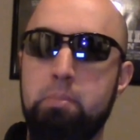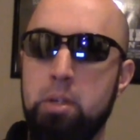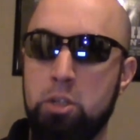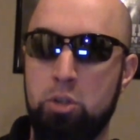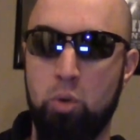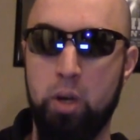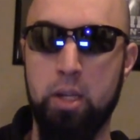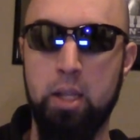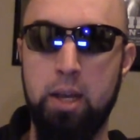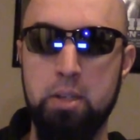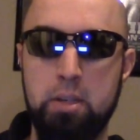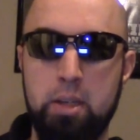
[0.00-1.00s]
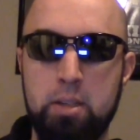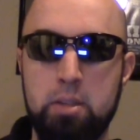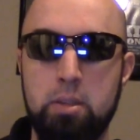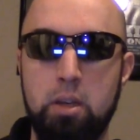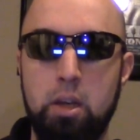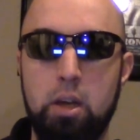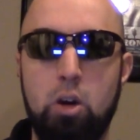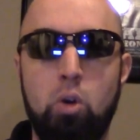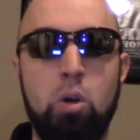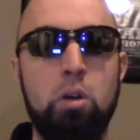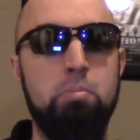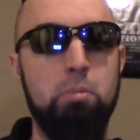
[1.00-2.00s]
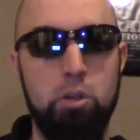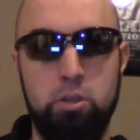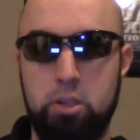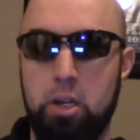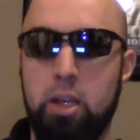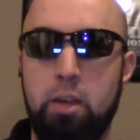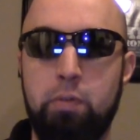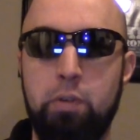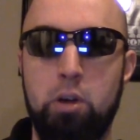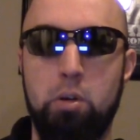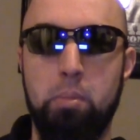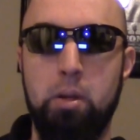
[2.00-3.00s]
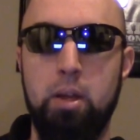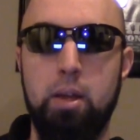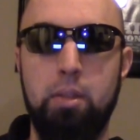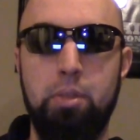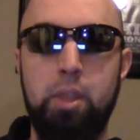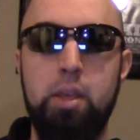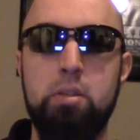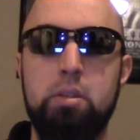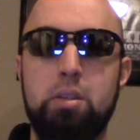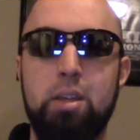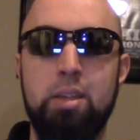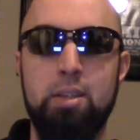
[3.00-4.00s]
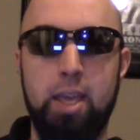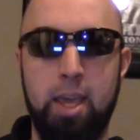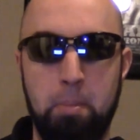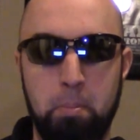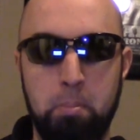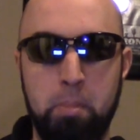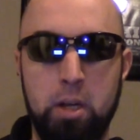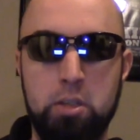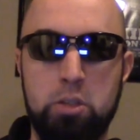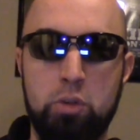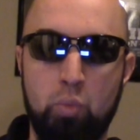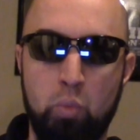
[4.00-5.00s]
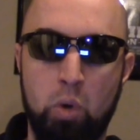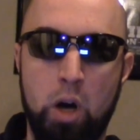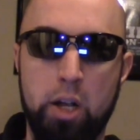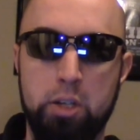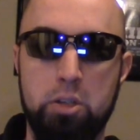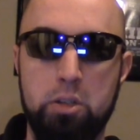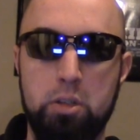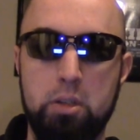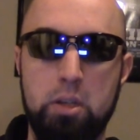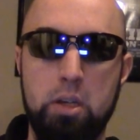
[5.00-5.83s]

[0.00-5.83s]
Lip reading: enjoy classics, or are studying film, this is a must-watch.